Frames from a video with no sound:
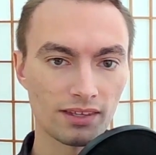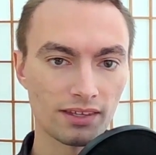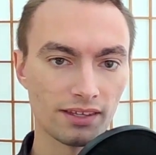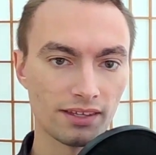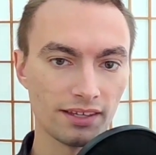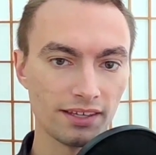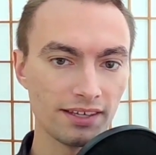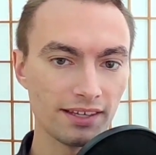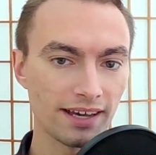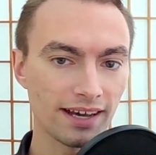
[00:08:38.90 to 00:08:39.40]

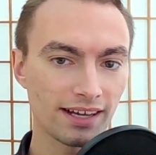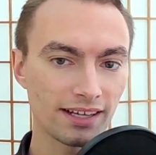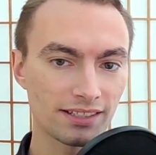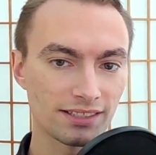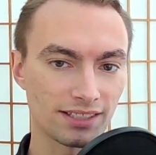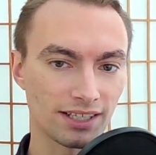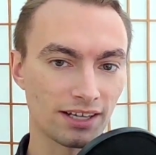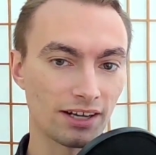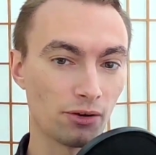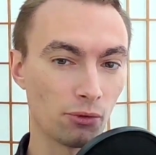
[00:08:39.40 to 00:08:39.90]
He
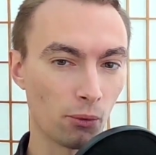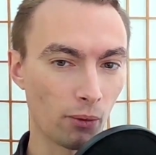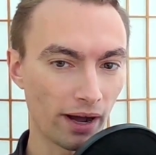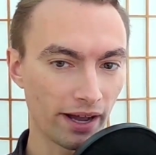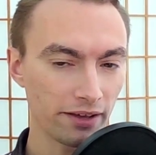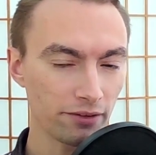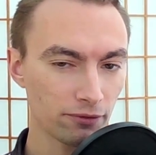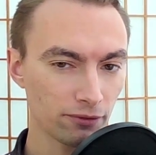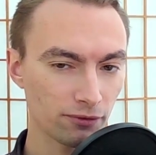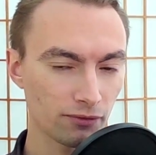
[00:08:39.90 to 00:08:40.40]
has a
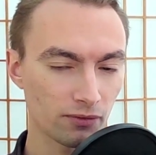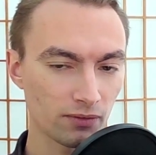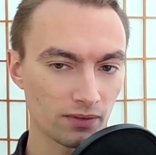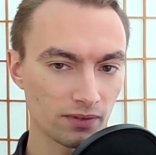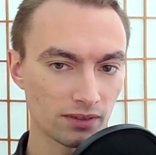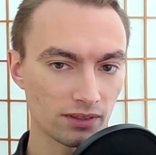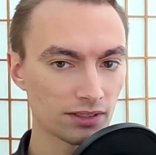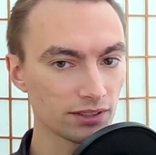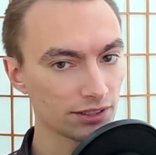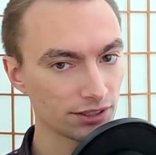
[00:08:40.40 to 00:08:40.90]
wife,
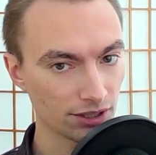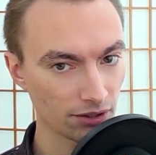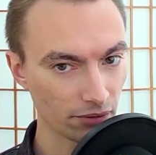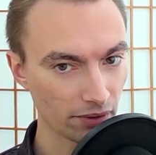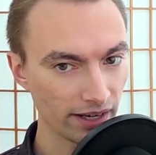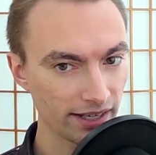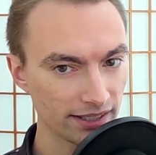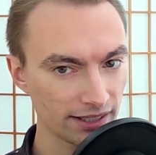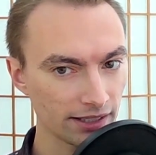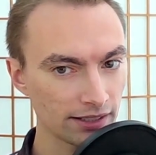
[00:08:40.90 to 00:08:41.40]

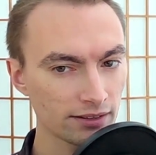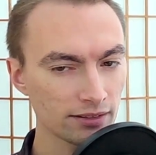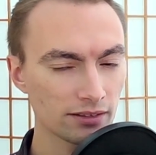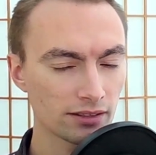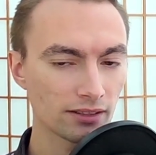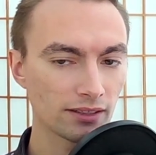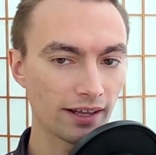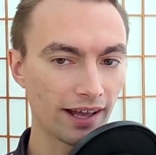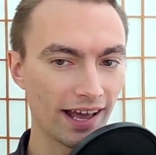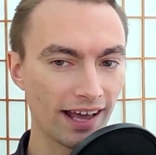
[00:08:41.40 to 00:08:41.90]
Teresa,
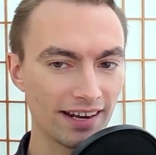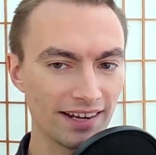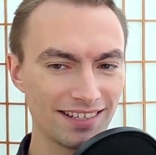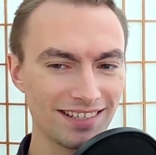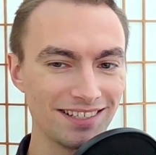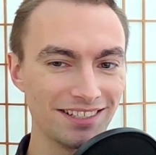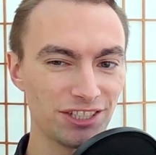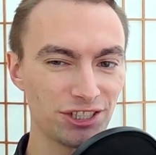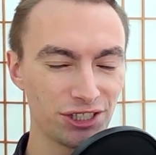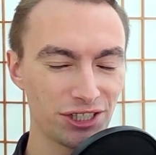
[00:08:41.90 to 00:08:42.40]
and
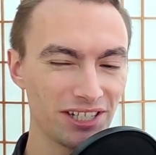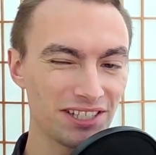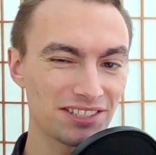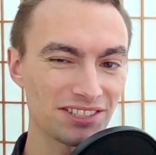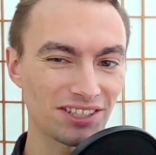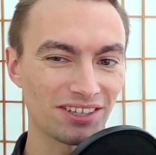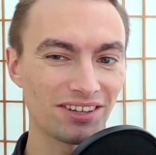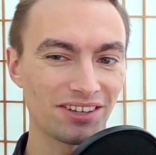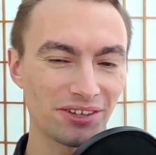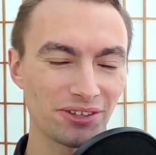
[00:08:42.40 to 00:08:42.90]
he cheats
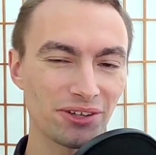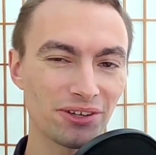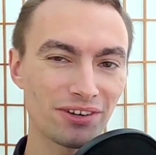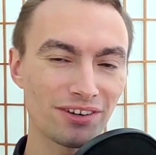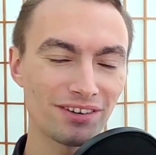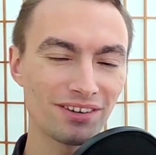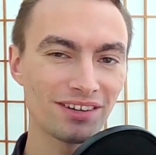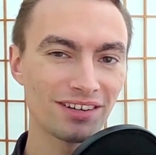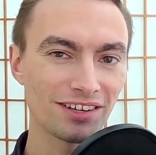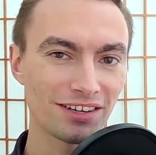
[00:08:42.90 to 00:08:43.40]
on
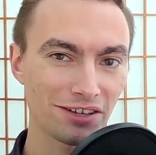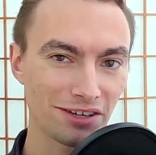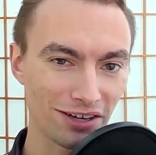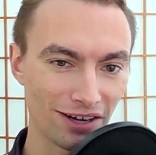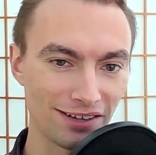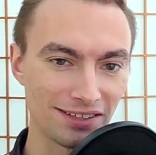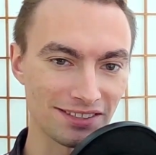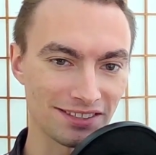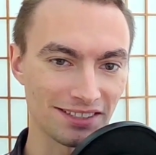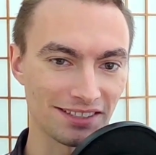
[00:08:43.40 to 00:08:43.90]
her
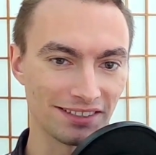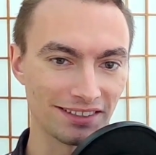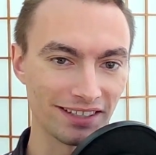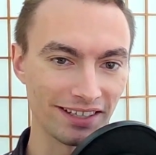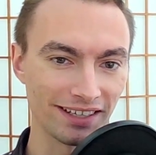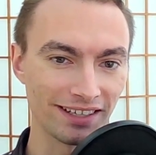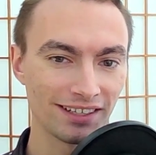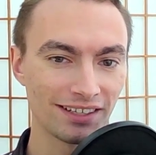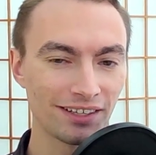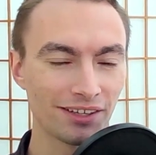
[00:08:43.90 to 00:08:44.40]

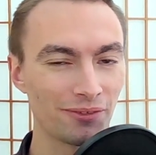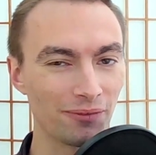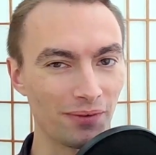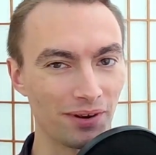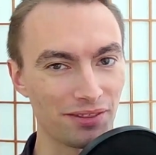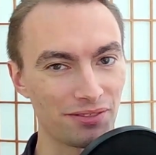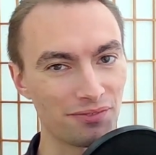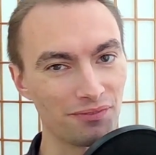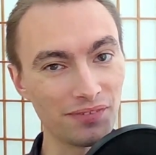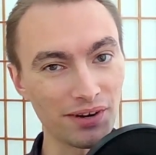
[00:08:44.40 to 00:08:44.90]
constantly
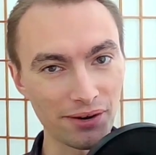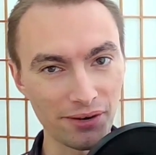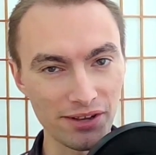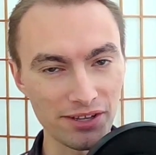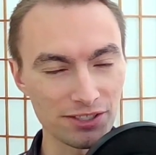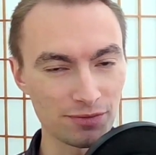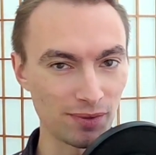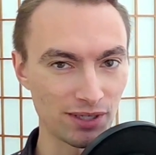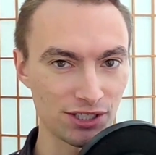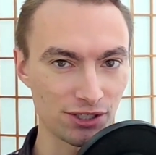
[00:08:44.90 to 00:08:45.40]
with
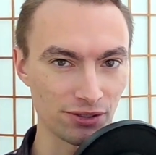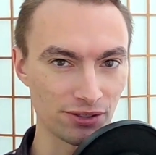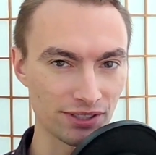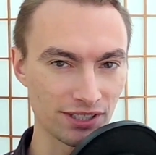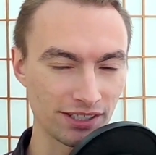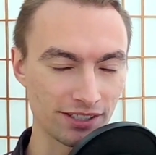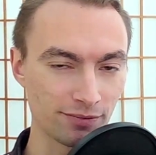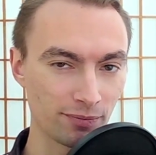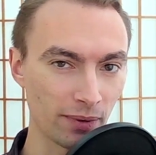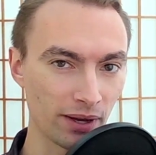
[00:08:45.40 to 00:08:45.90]
various
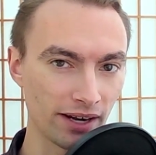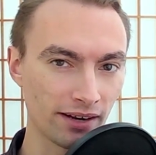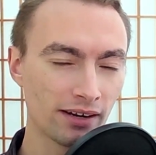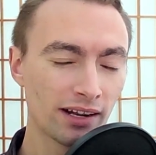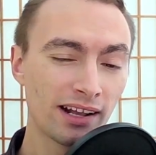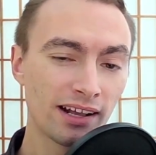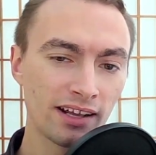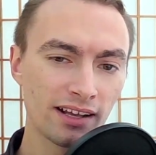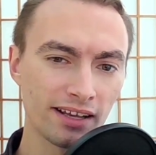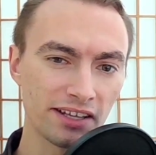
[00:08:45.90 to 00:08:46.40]
mistresses, but
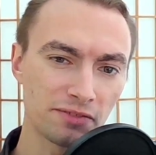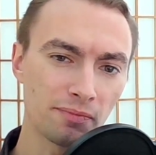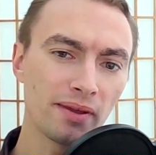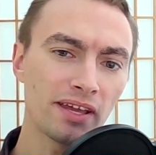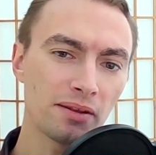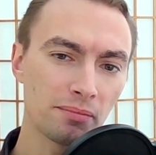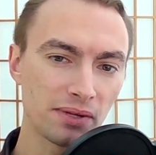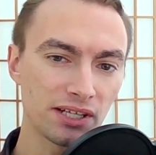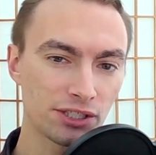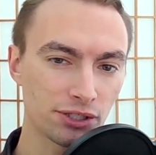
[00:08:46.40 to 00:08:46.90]
his
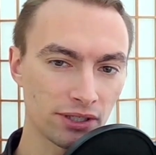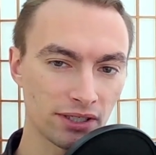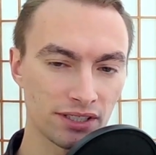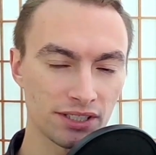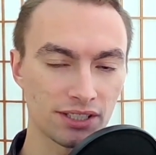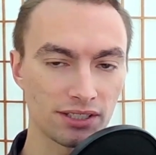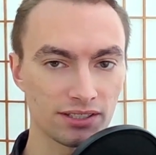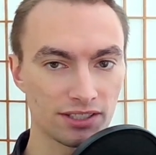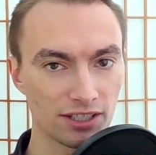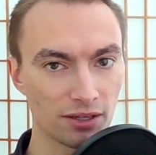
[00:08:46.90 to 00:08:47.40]
main
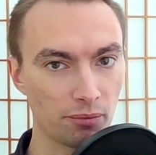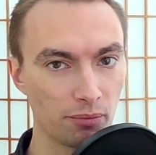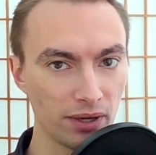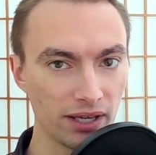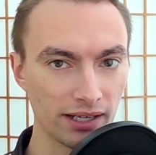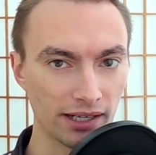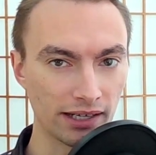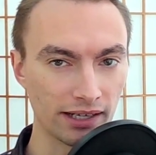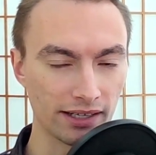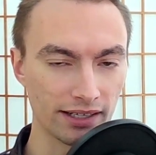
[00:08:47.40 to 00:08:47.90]
mistress,
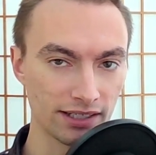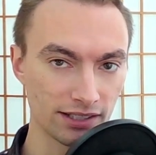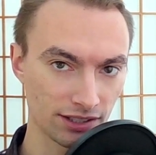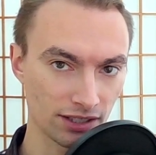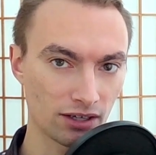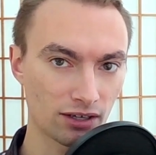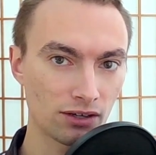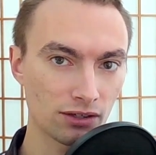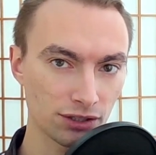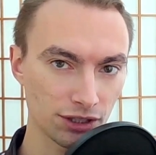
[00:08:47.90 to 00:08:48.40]
Sabina, is
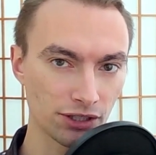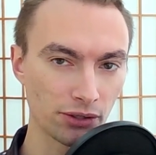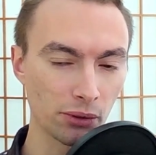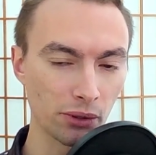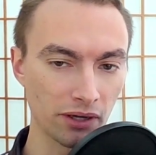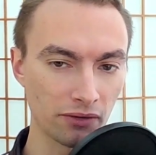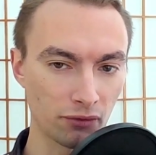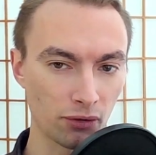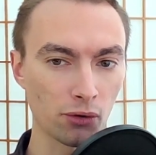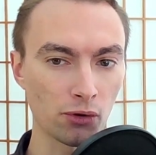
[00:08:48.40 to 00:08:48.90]
also
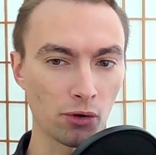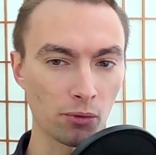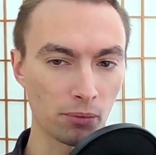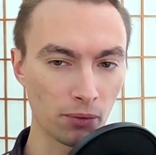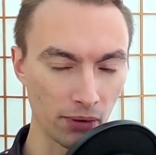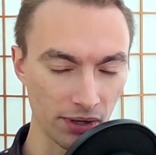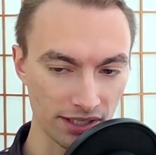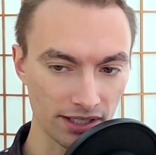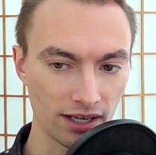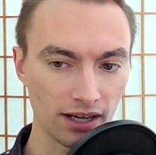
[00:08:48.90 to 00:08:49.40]
a focal
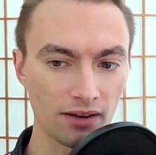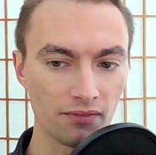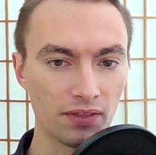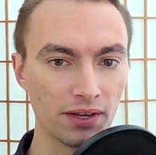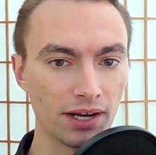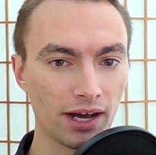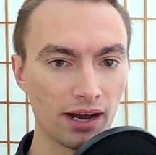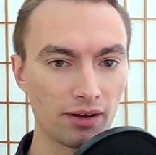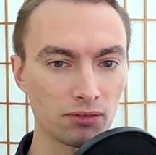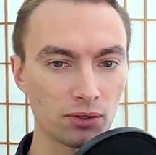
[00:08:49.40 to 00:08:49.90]
point of the
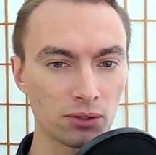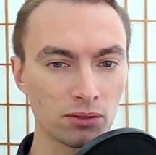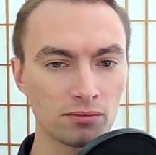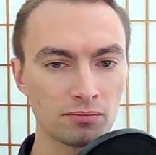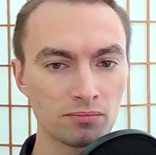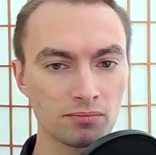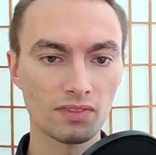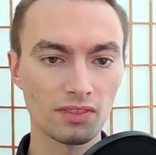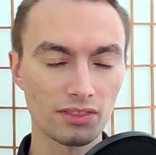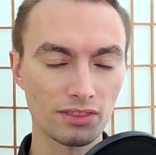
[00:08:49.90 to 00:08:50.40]
novel.
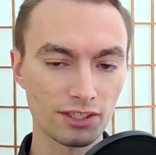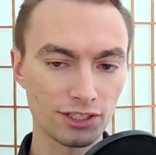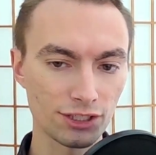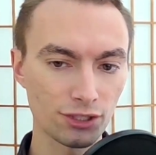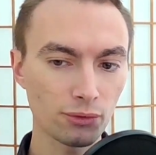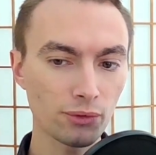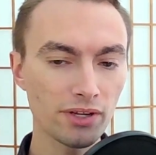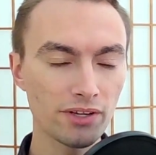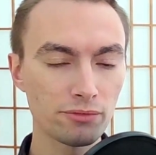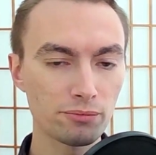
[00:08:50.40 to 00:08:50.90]
The
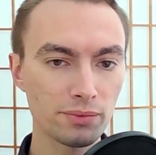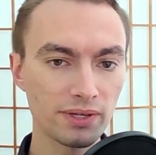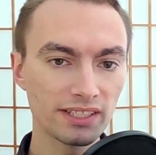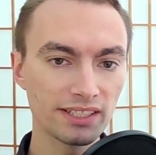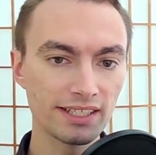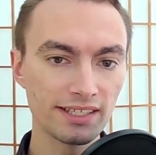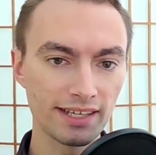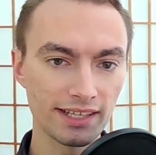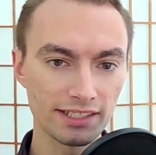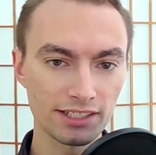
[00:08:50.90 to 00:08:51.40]
story
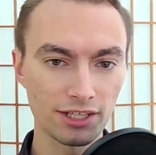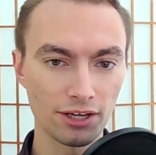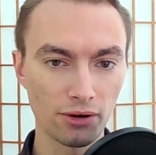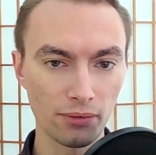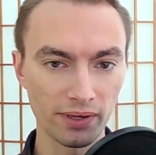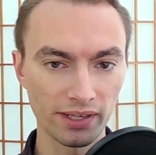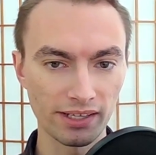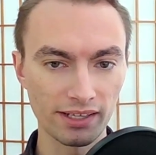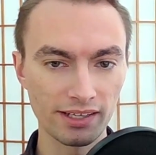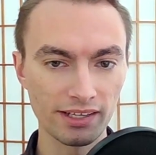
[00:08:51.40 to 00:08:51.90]
really gets
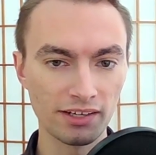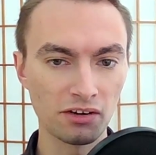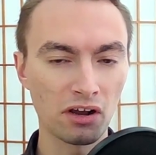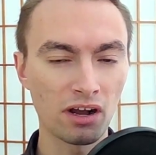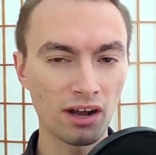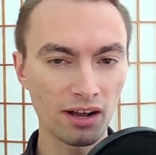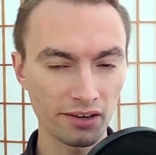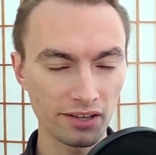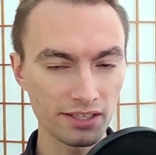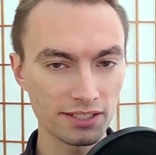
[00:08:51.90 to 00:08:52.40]
going in
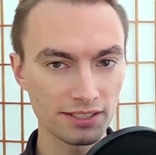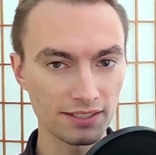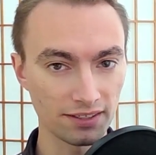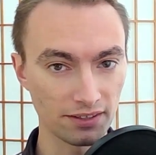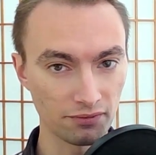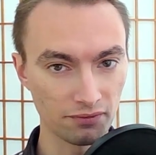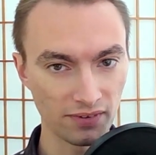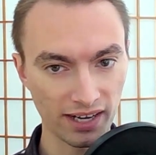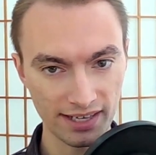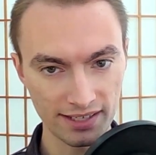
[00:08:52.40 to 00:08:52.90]
August
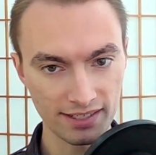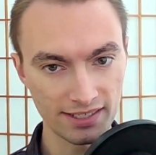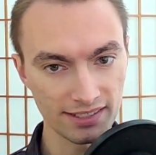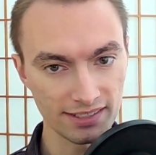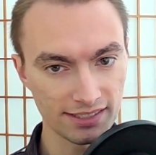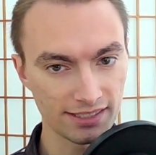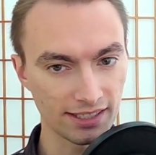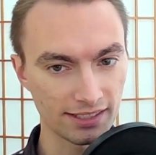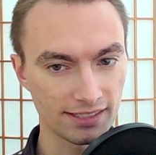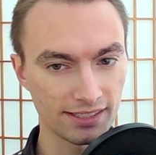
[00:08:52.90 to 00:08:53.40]
of
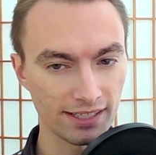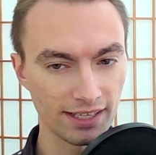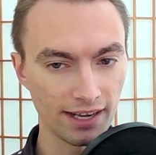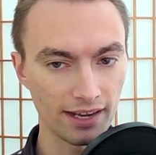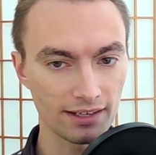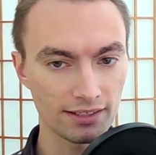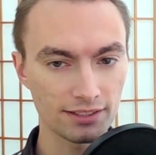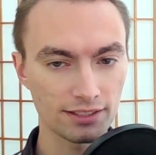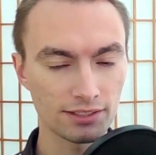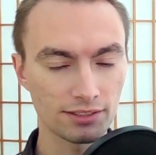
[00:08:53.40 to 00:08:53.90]

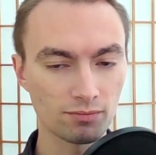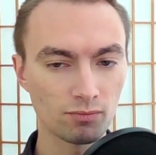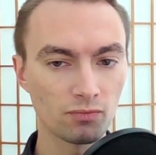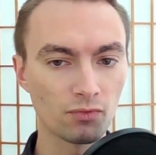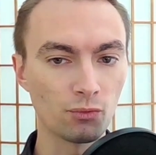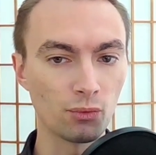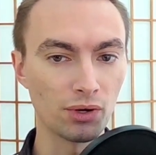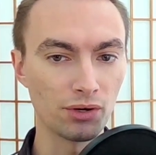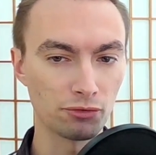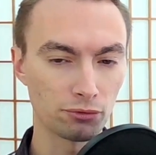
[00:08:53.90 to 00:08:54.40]
1968,
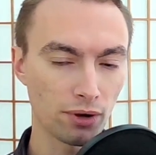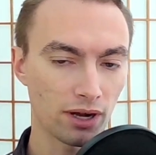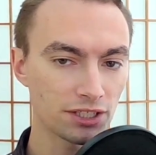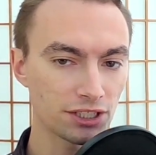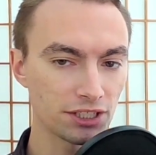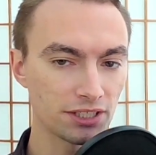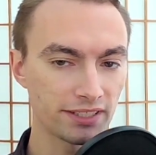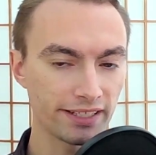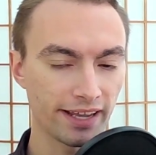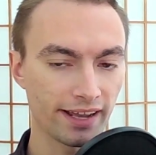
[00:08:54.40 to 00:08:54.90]
when
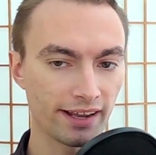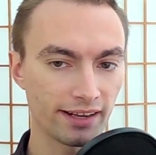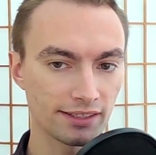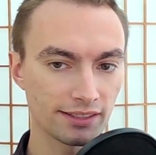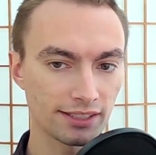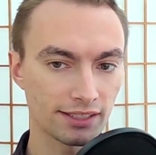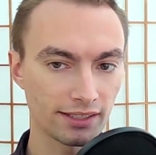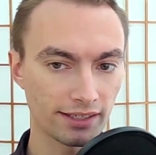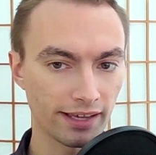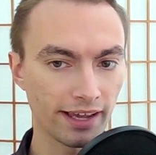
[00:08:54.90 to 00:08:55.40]
Russian
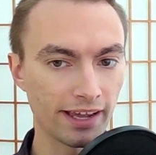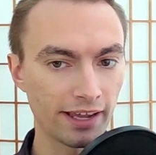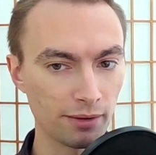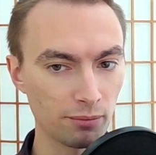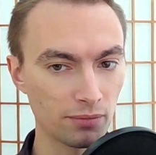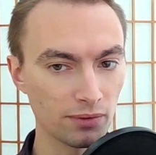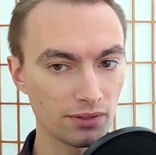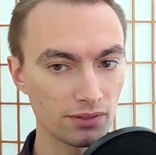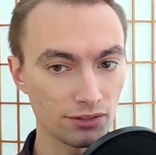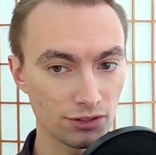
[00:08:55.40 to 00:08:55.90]
tanks
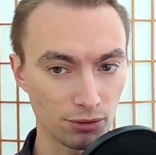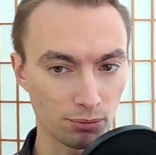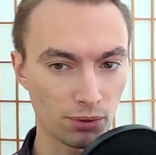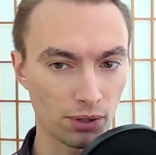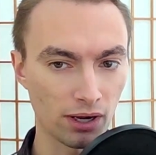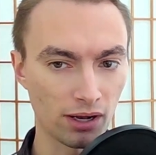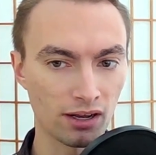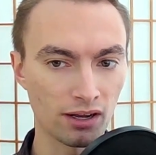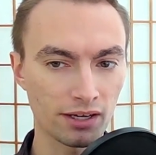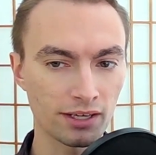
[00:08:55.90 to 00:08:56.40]
came to
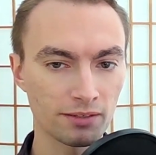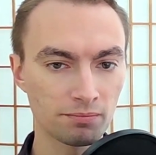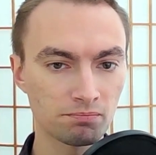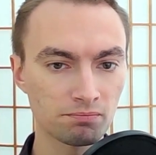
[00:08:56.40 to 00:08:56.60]
Prague.